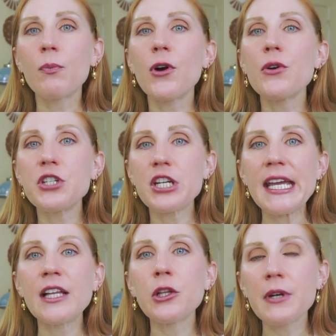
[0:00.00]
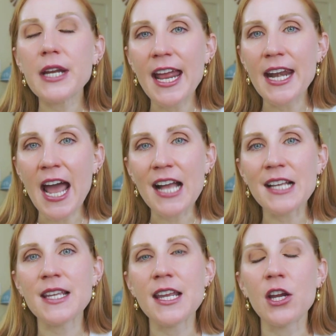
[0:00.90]
approaching Hillary and
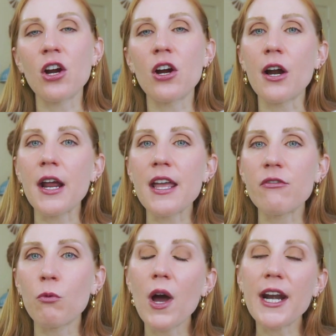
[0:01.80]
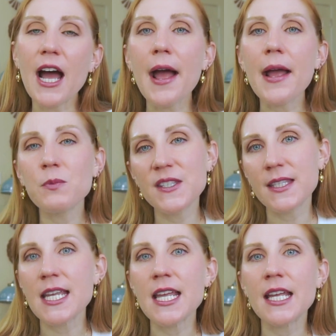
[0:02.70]
asking her if what I'm
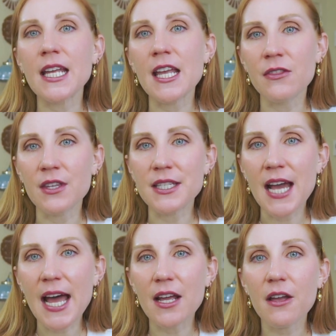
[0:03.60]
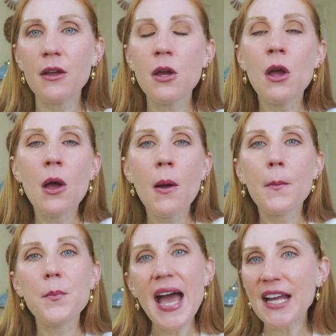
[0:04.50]
seeing in the data
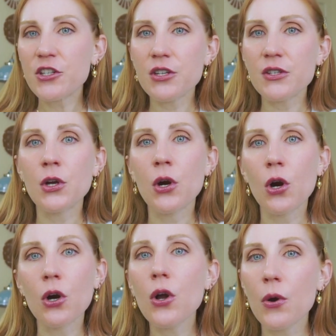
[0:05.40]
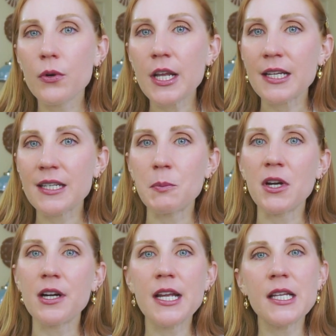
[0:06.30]
matches her own
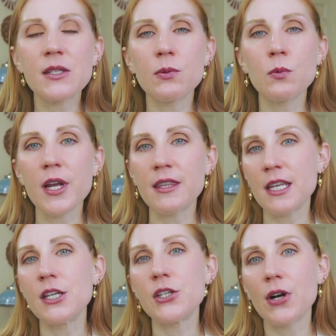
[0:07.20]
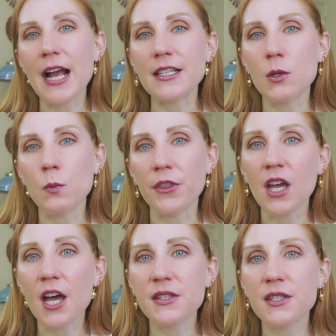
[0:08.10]
experience with interacting with
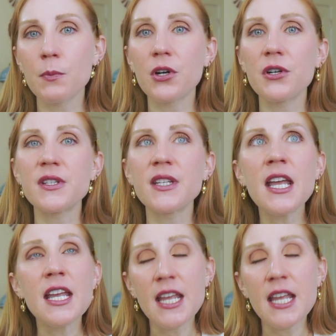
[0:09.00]
customers,